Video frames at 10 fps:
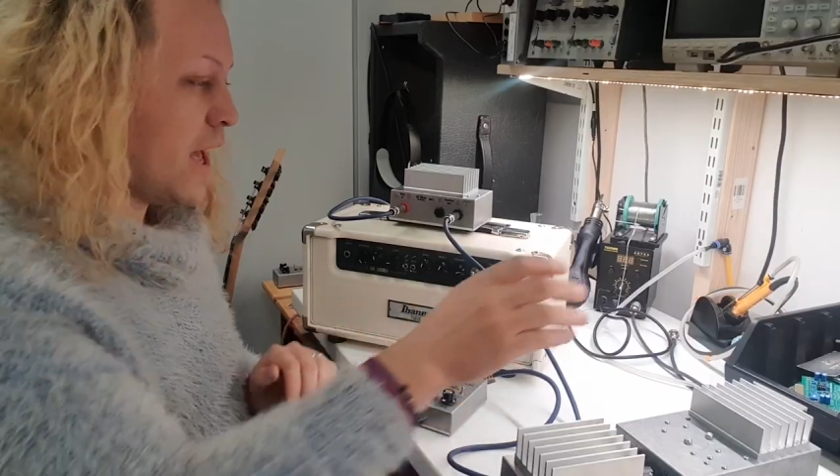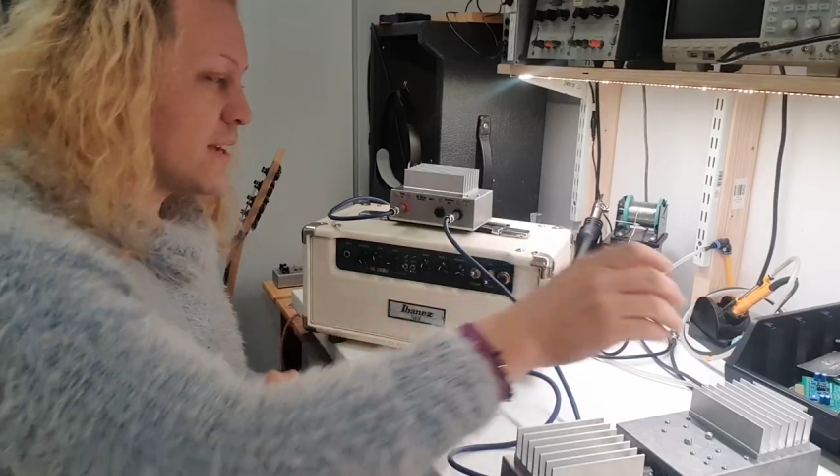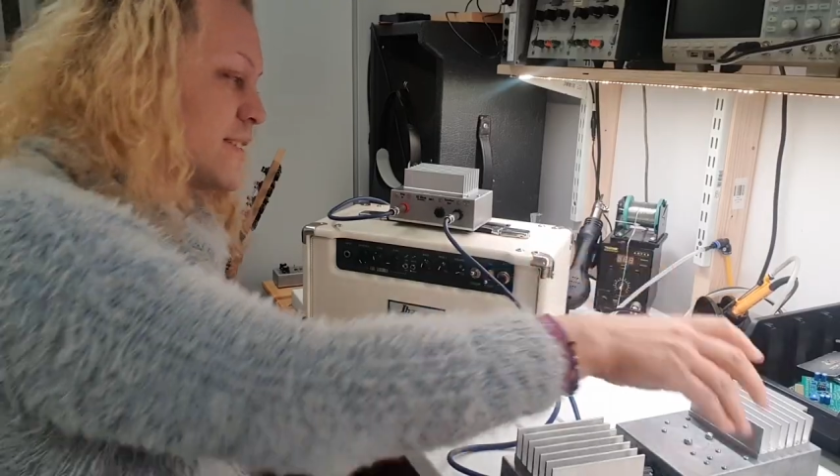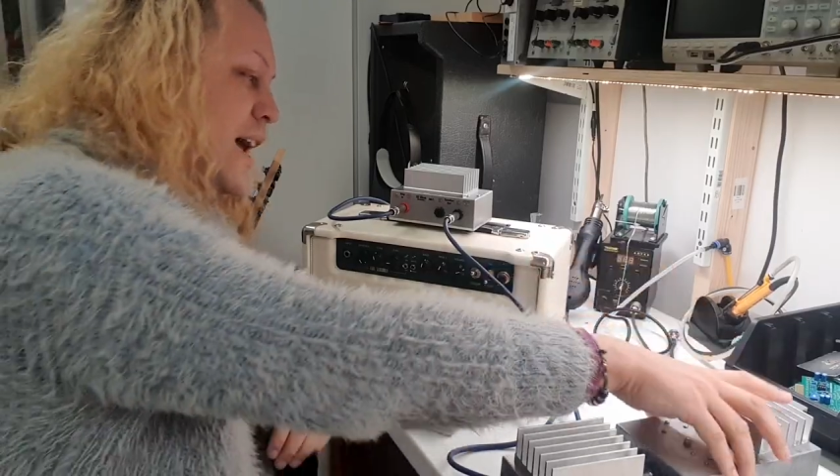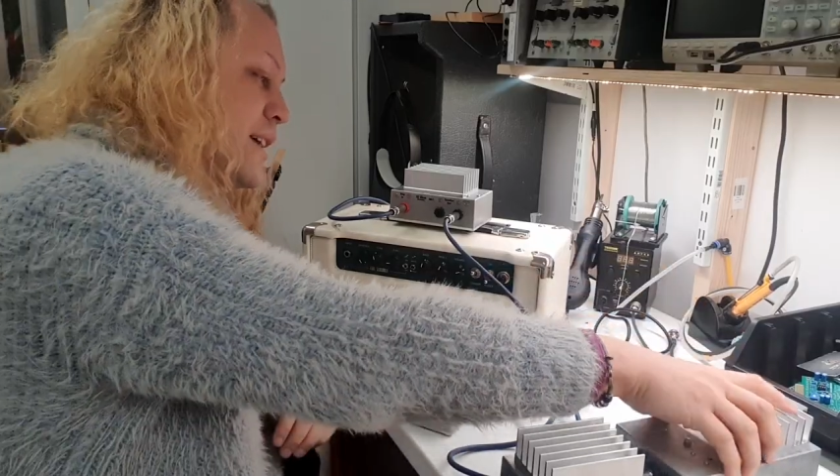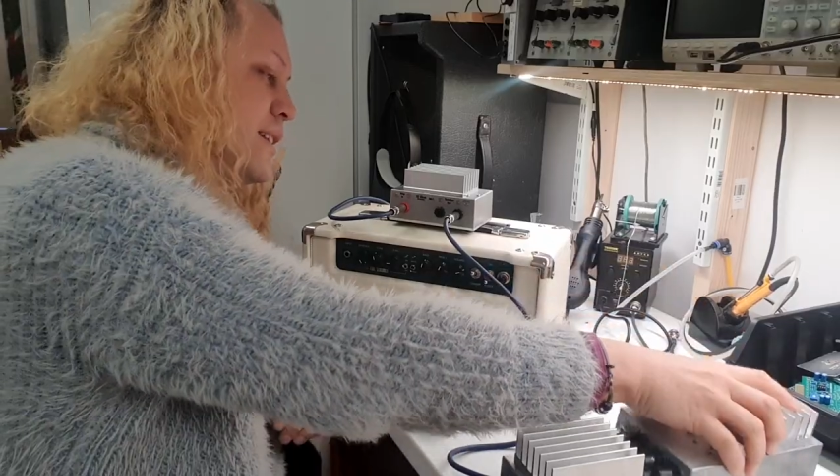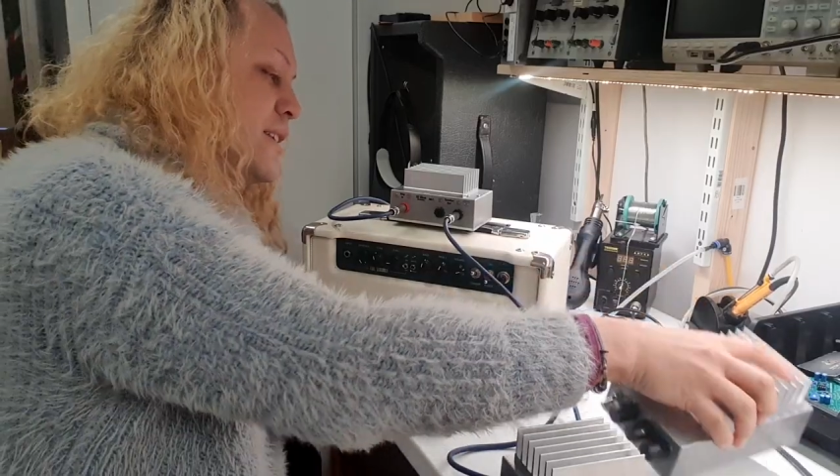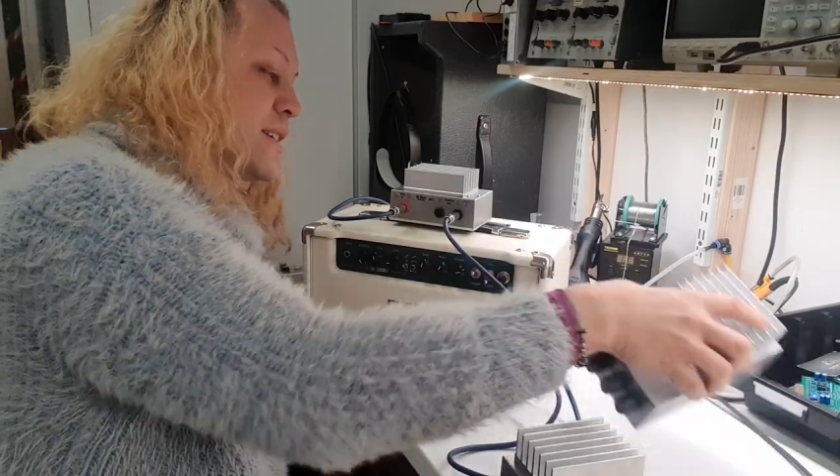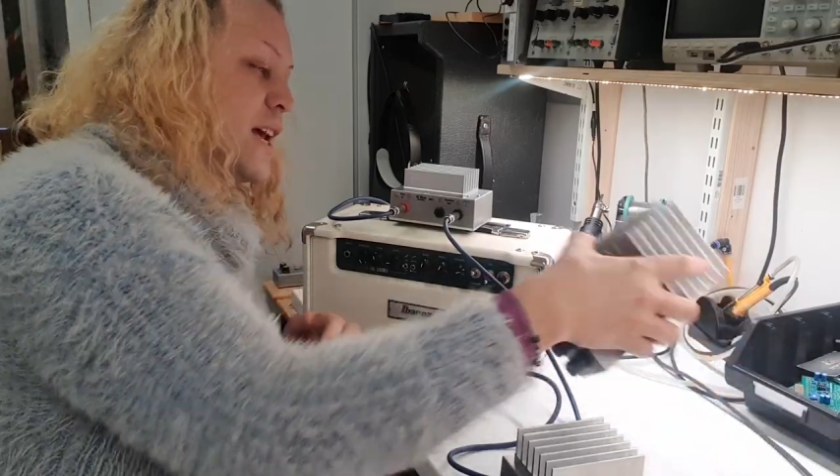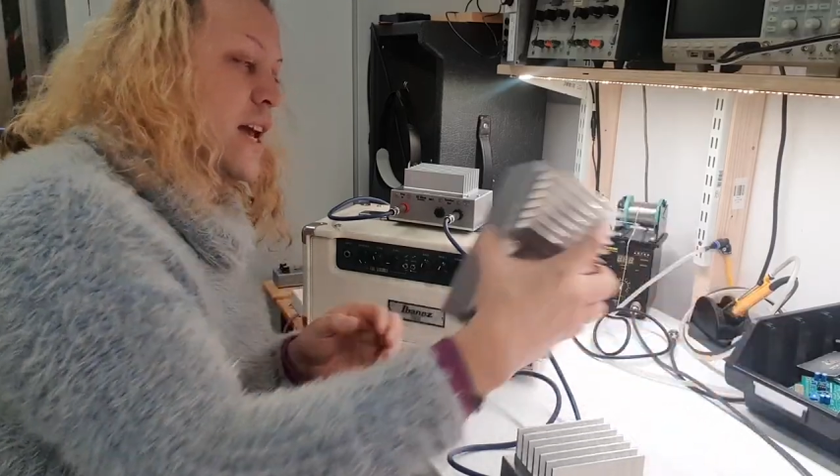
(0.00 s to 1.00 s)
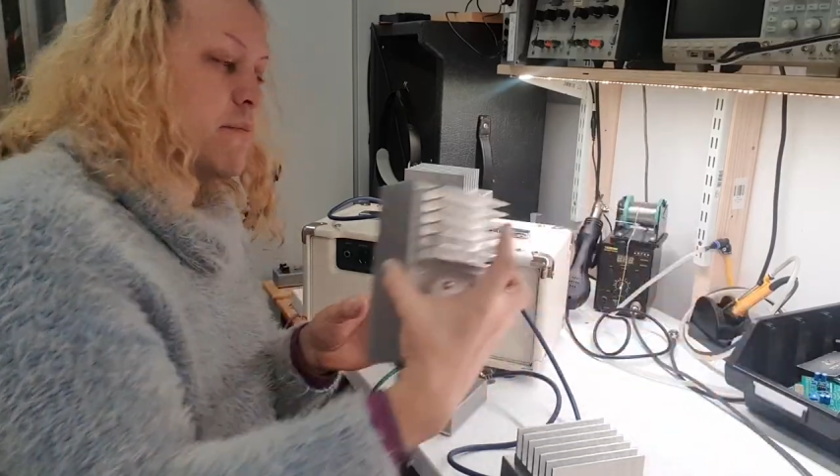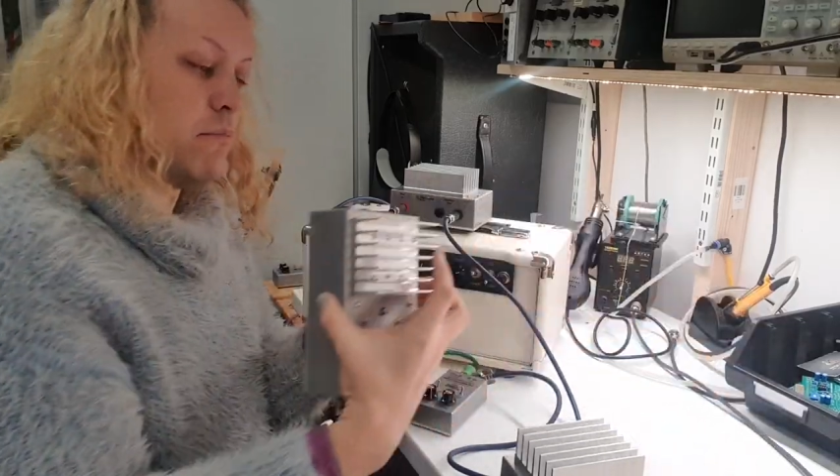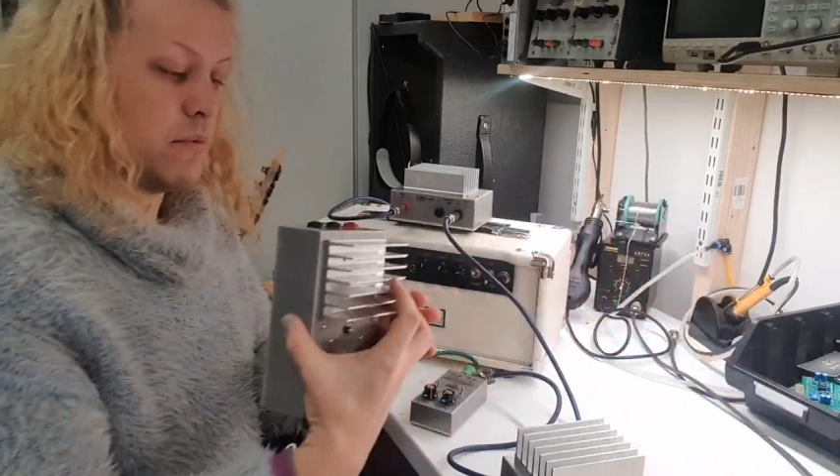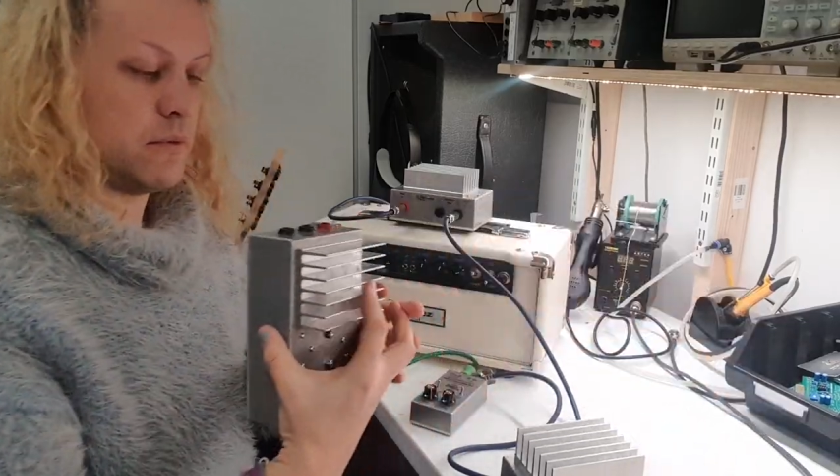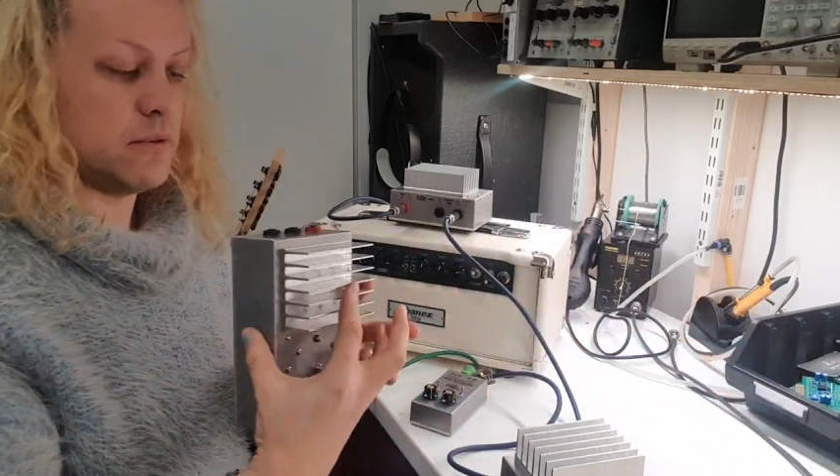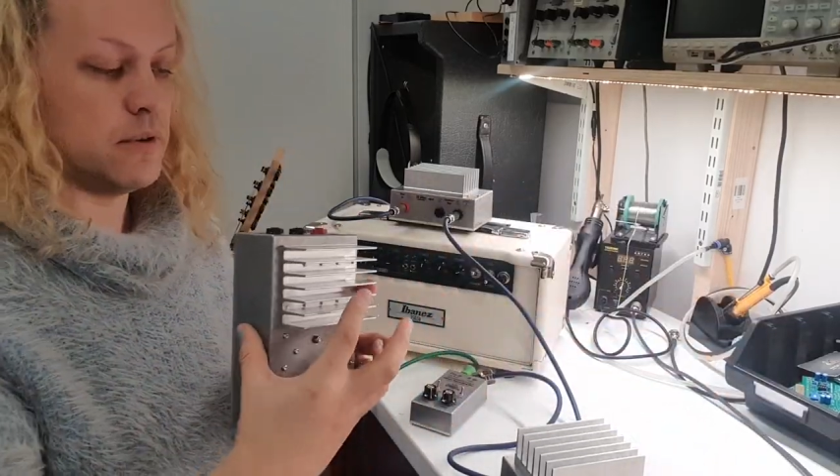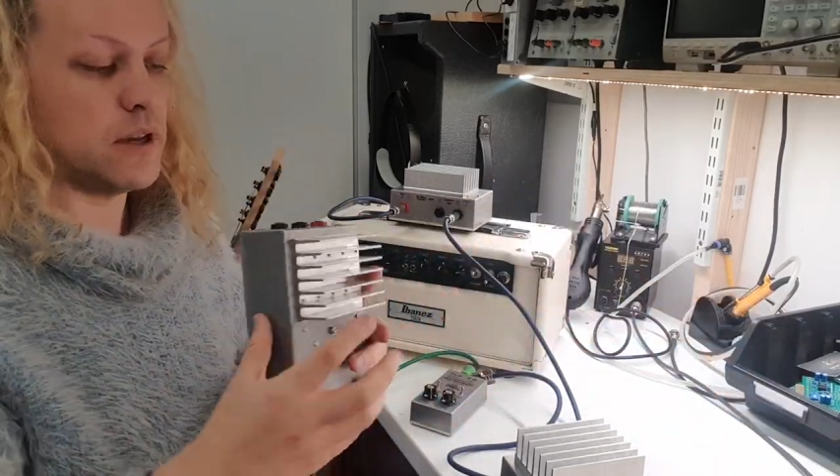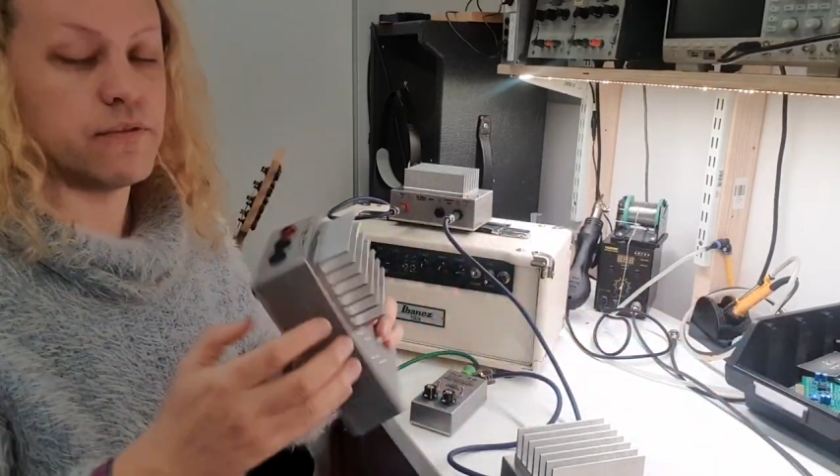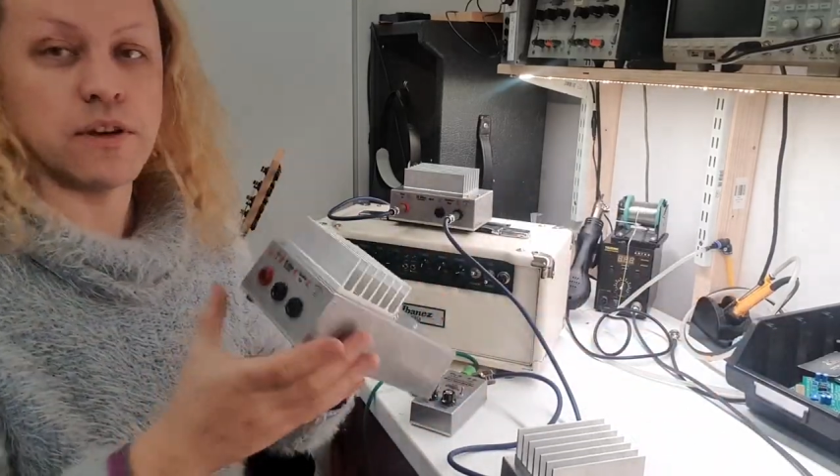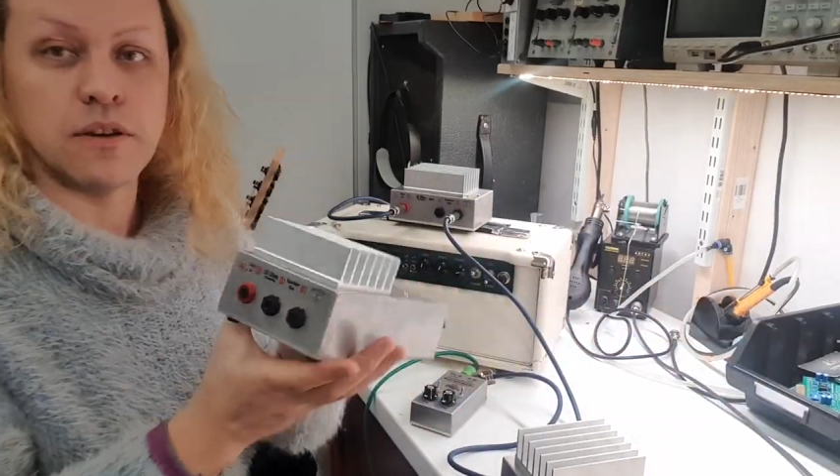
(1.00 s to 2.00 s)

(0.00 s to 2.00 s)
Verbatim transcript: Exactly the same if